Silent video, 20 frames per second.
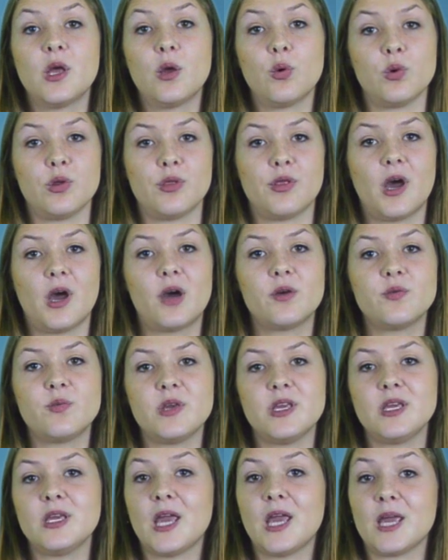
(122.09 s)
without
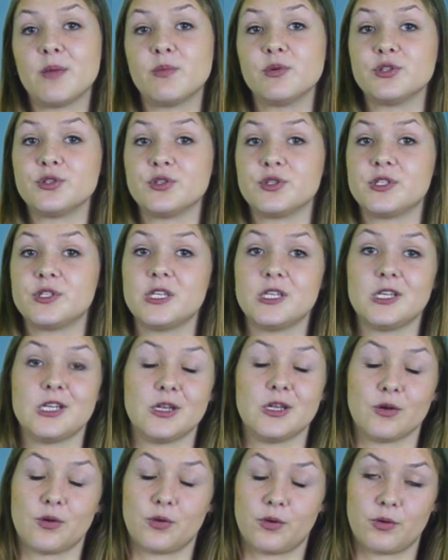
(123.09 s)
being able to see
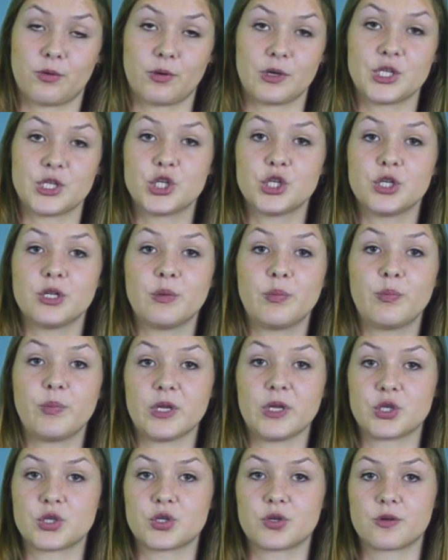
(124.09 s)
the original
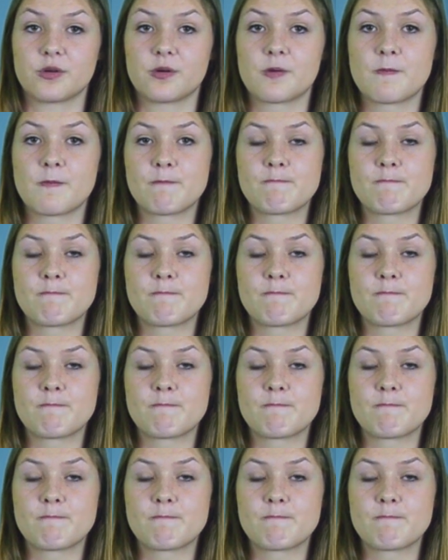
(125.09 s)
picture.